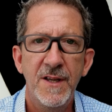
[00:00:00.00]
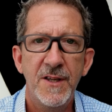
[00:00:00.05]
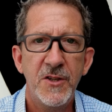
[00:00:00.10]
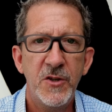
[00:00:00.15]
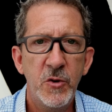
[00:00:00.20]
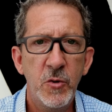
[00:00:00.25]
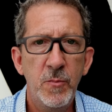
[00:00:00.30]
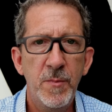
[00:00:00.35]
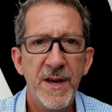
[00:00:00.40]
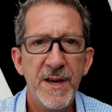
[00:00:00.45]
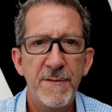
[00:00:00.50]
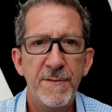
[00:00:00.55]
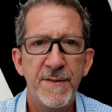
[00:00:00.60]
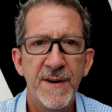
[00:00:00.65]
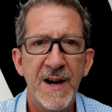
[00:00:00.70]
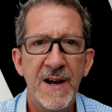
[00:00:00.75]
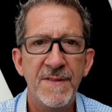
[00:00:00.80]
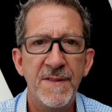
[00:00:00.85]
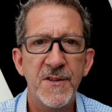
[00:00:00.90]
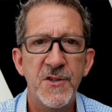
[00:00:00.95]
you may
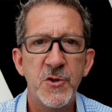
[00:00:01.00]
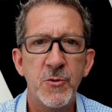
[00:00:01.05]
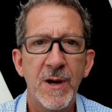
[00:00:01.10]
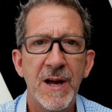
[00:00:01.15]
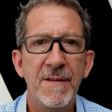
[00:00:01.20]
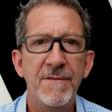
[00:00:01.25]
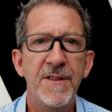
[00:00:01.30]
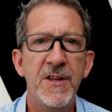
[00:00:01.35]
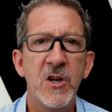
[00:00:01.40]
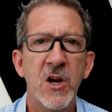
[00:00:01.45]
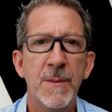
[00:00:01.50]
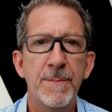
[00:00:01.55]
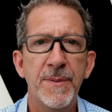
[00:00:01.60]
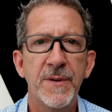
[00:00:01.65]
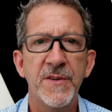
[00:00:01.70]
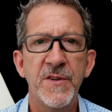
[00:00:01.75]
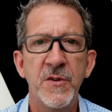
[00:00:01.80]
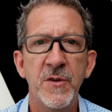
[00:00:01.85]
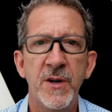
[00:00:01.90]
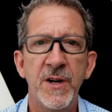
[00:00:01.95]
find that you have the
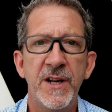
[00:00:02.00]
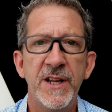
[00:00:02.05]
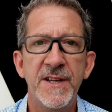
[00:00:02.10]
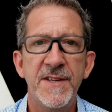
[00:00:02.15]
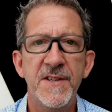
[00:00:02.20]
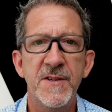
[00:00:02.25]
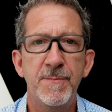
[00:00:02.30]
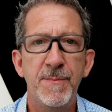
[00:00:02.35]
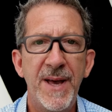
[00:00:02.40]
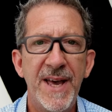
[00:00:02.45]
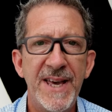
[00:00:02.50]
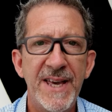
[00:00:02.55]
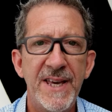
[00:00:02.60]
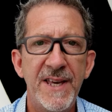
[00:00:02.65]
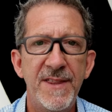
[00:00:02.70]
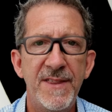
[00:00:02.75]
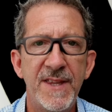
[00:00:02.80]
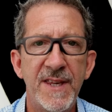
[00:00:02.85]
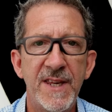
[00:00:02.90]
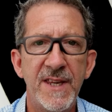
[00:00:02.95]
opportunity to
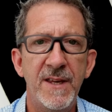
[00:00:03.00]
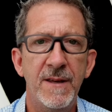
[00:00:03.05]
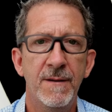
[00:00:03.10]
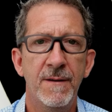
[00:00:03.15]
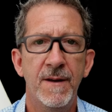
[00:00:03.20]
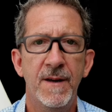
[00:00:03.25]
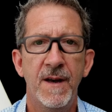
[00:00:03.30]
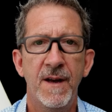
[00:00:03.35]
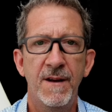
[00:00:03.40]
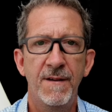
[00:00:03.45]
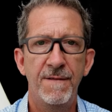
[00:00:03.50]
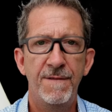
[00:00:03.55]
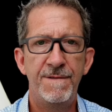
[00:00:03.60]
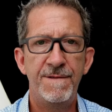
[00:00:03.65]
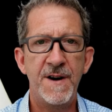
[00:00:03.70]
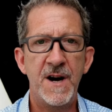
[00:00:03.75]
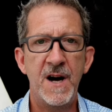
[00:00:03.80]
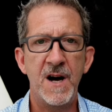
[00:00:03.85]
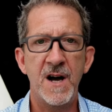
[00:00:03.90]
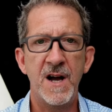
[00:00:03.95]
pay the
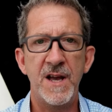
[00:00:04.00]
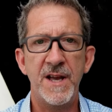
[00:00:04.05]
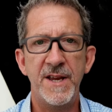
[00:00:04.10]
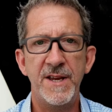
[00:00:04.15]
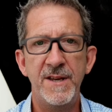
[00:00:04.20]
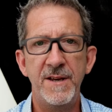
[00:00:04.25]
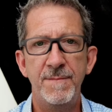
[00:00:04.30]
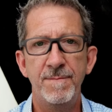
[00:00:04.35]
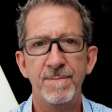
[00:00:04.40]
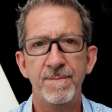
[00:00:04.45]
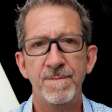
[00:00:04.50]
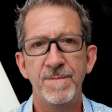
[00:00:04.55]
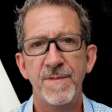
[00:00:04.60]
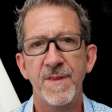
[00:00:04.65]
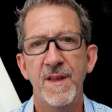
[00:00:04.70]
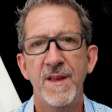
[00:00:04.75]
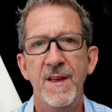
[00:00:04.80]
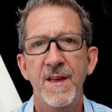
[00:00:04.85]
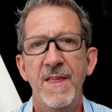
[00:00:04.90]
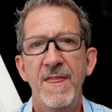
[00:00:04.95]
fine
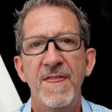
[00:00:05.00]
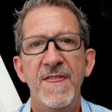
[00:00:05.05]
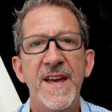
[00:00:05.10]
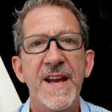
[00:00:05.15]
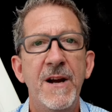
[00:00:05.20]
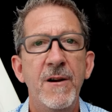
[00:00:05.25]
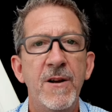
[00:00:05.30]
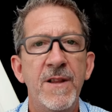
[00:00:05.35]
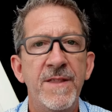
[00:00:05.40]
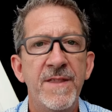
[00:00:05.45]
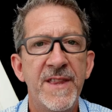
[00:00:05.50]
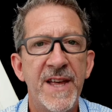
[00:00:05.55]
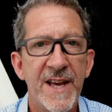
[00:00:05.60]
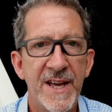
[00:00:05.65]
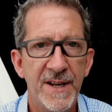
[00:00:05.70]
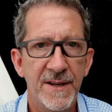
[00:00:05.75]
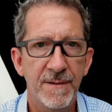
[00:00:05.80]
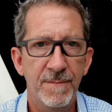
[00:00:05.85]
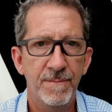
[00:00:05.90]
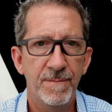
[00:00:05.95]
there and
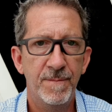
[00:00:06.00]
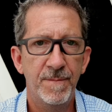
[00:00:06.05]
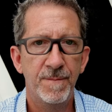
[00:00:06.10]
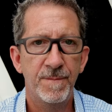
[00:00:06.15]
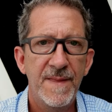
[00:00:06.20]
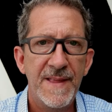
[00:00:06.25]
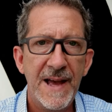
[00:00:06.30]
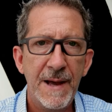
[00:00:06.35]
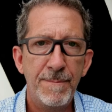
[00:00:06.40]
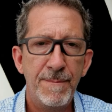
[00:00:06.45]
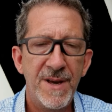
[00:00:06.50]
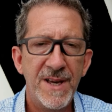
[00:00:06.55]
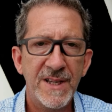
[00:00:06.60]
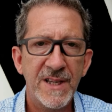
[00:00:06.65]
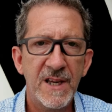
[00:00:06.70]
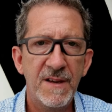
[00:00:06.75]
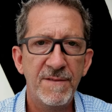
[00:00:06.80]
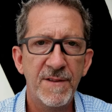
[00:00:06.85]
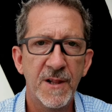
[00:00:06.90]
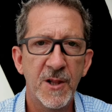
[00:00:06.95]
then. That may
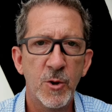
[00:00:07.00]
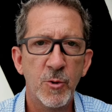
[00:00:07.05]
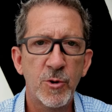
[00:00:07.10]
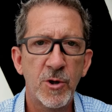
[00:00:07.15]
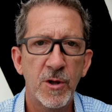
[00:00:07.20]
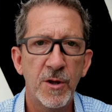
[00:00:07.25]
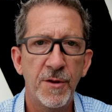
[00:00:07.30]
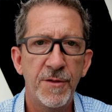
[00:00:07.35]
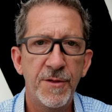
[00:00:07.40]
give the local